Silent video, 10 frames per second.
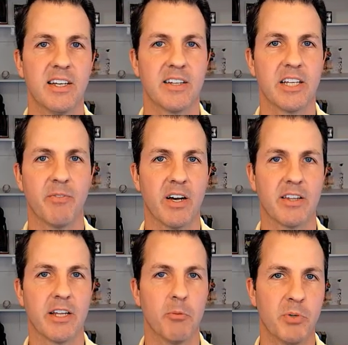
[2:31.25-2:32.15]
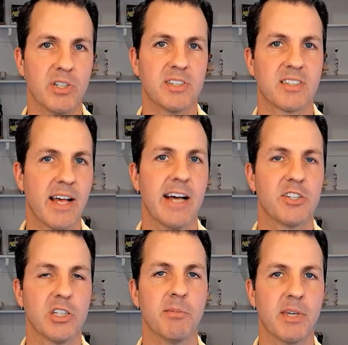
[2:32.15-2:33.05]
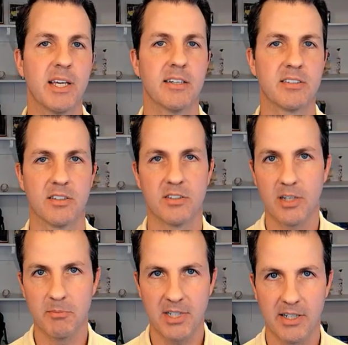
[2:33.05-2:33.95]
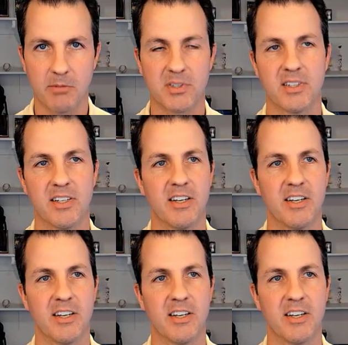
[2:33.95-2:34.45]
that I'll put /MES sometimes.